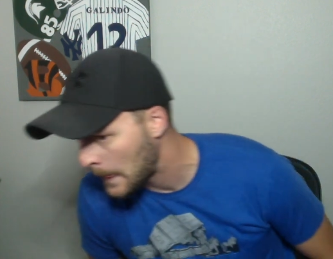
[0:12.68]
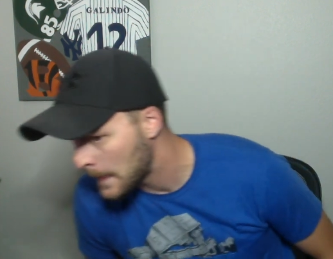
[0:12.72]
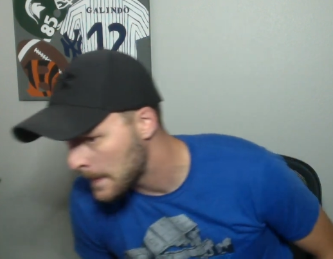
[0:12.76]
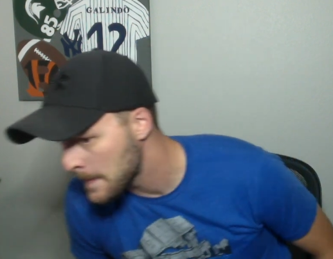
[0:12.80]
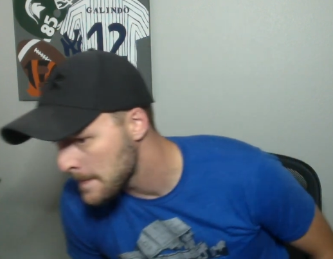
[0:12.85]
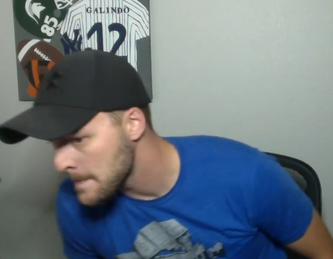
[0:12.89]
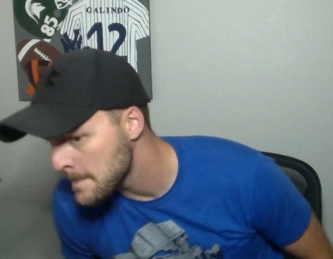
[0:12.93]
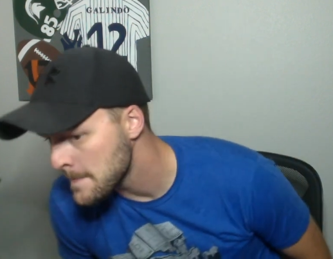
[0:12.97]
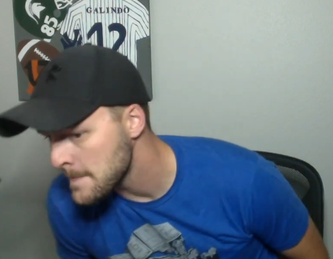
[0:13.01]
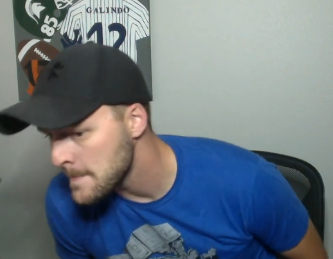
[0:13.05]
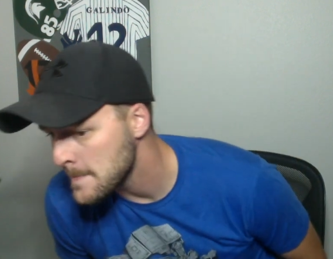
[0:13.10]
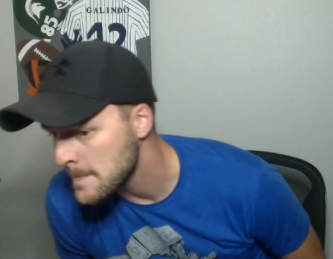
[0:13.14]

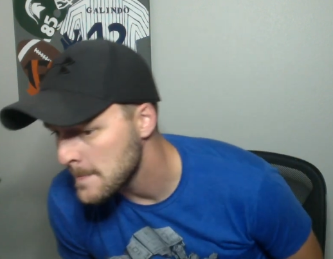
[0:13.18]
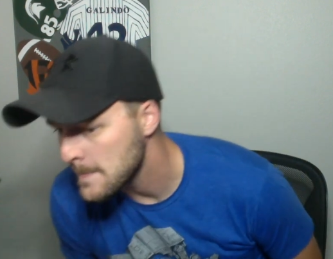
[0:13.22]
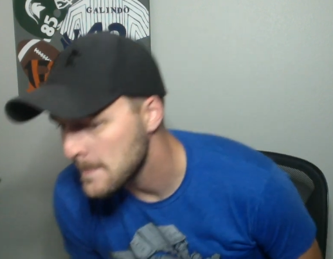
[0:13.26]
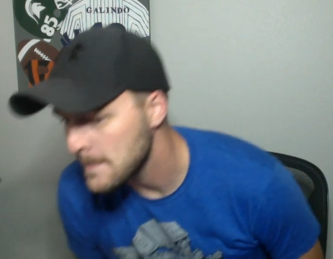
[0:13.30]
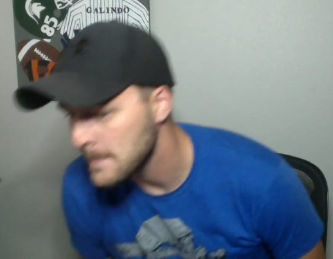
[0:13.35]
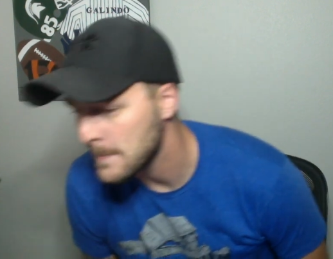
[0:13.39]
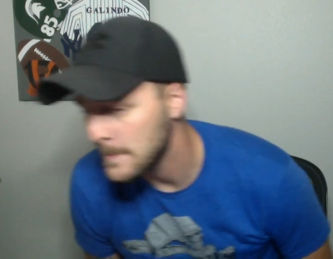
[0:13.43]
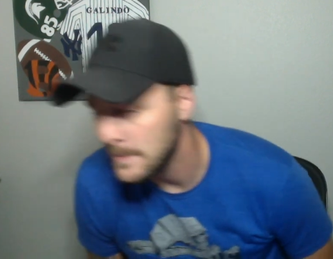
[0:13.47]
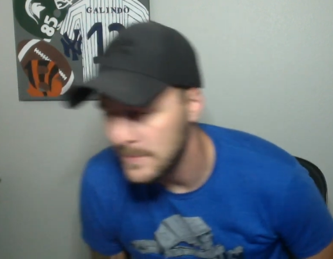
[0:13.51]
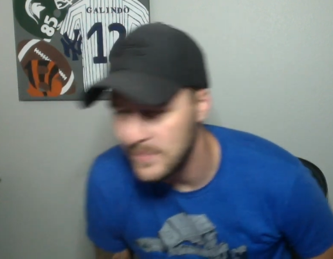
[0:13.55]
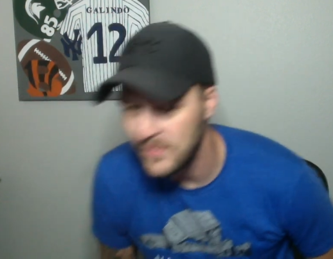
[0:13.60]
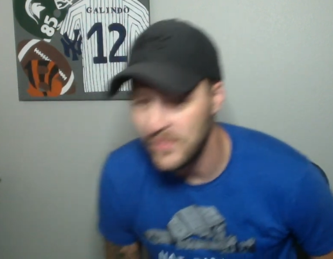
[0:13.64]

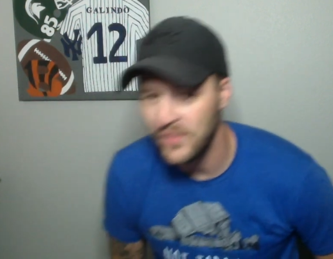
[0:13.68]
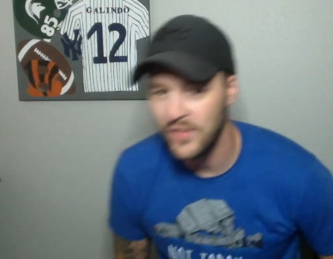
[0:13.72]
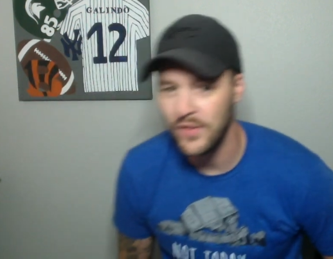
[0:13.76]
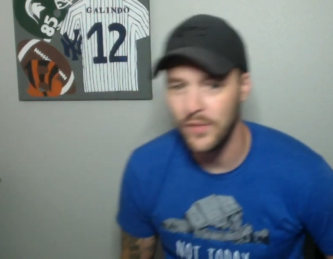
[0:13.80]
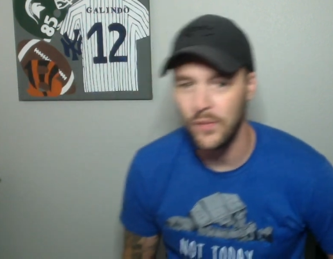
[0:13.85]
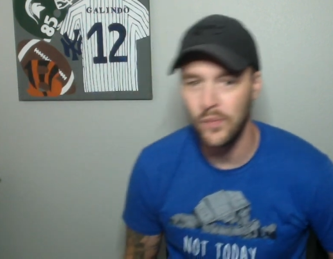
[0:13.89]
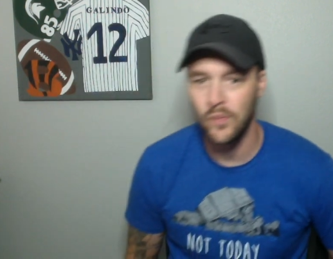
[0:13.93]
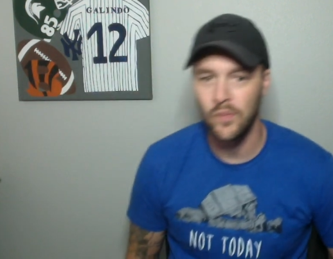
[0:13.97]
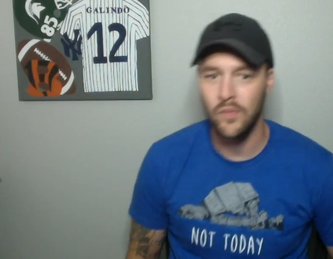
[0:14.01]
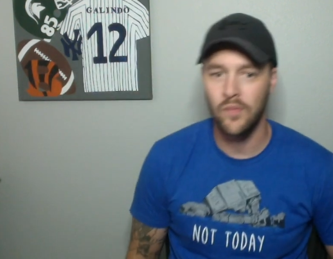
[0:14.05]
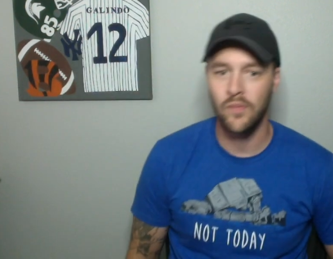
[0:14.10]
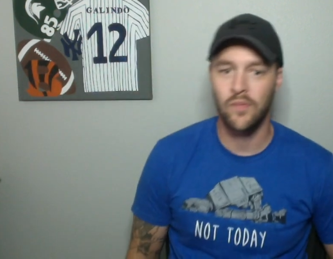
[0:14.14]

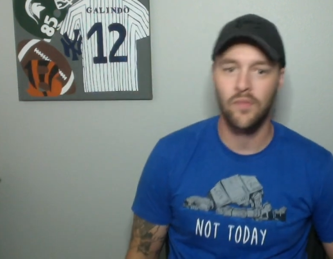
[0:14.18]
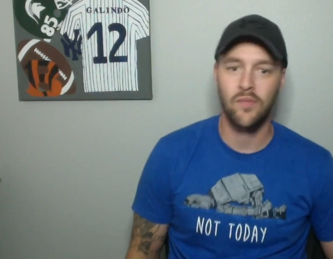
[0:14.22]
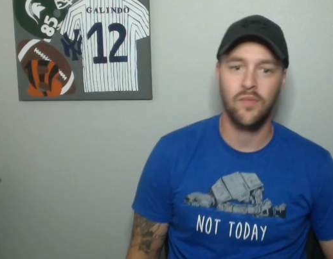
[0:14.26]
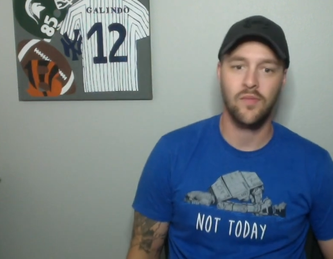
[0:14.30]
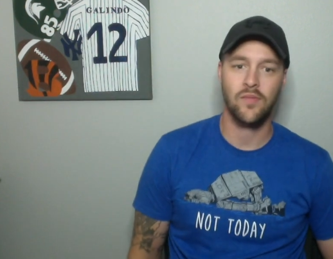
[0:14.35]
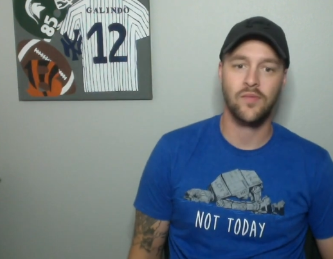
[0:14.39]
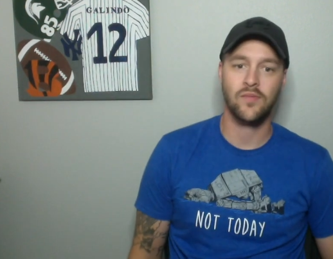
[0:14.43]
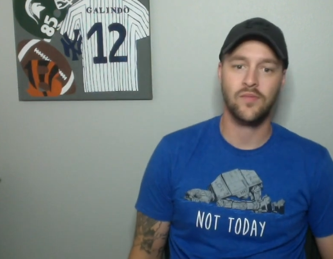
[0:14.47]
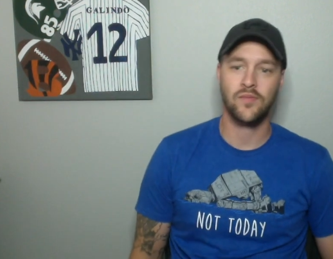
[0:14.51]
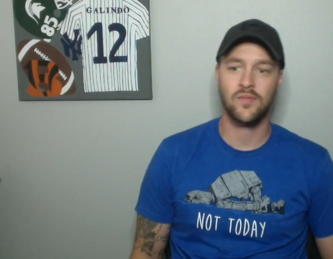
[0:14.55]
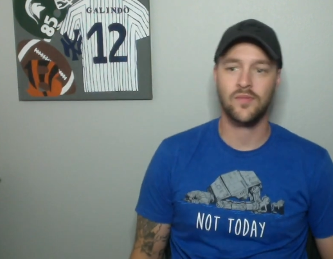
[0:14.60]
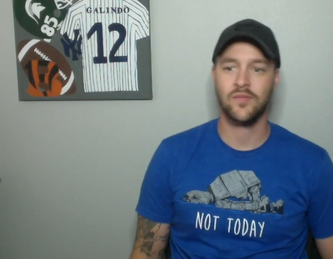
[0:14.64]

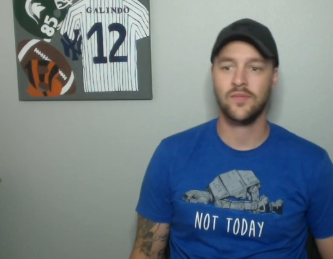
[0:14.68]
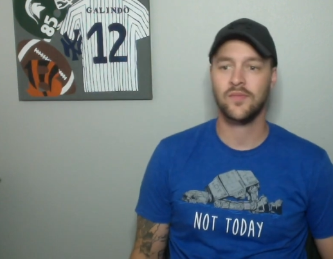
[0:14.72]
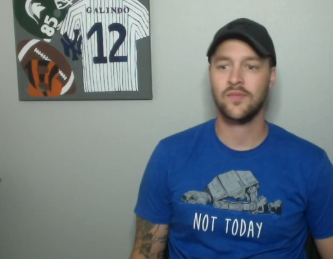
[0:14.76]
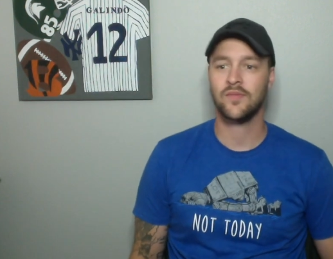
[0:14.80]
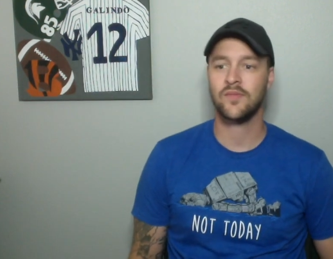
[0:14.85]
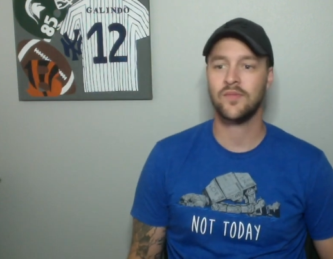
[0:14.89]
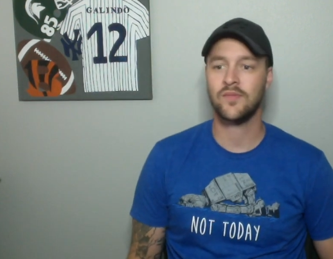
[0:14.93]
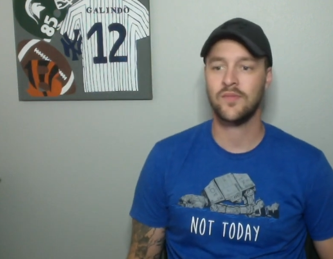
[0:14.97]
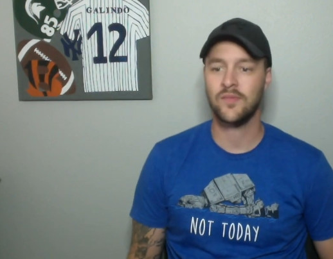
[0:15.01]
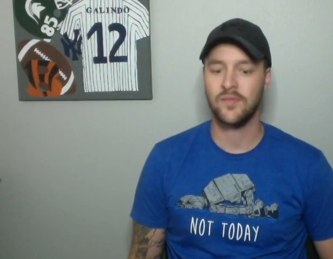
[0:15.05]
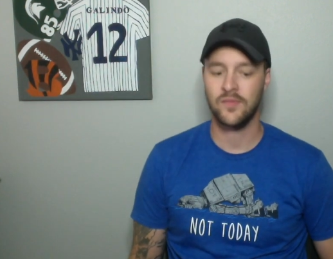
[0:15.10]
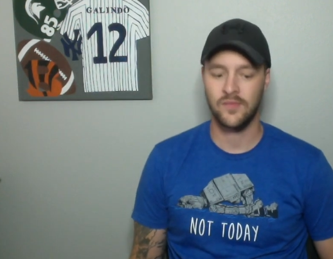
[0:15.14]

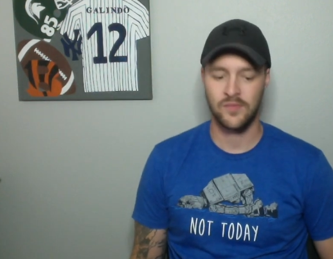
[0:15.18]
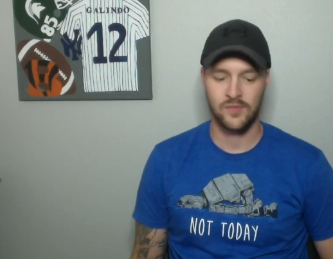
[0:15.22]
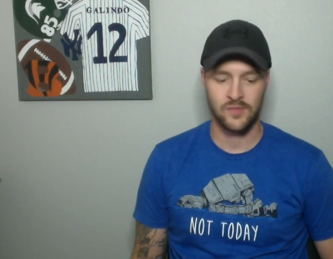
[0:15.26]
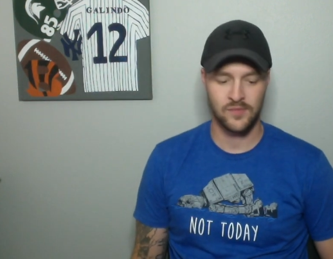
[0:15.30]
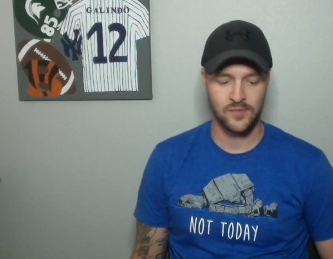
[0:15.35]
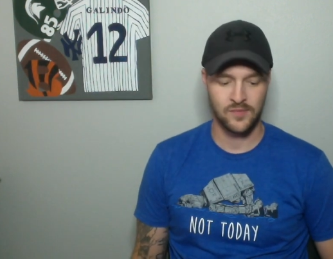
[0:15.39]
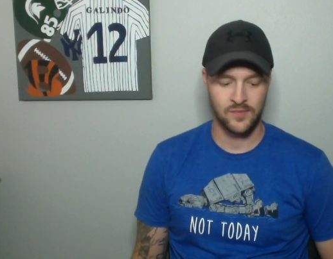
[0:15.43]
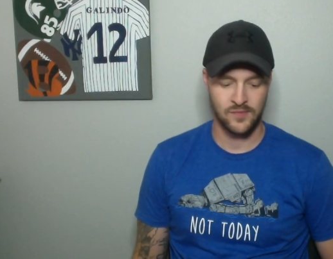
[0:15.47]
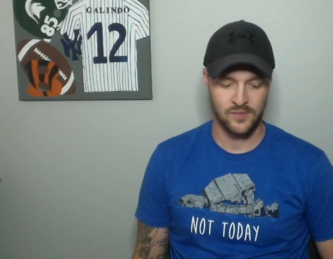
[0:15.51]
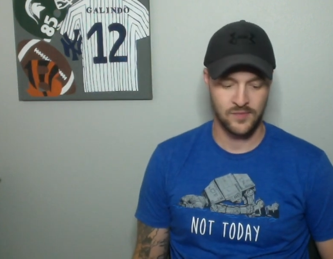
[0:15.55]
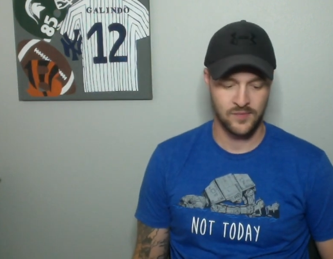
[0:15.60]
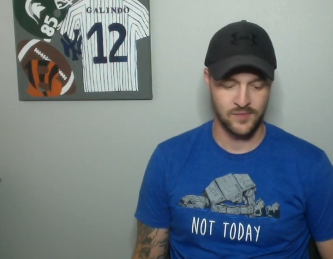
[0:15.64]

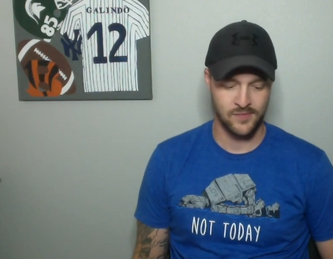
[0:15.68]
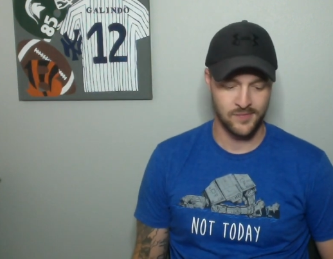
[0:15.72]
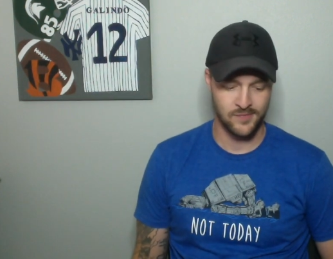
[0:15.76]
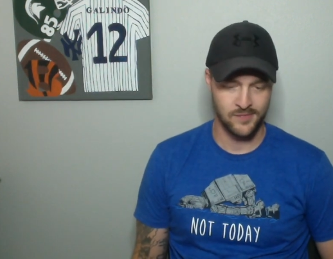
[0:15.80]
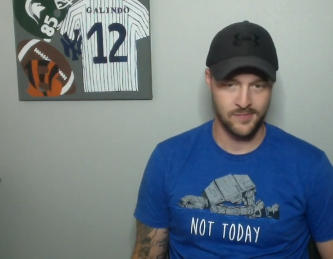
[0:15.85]
(no one is talking)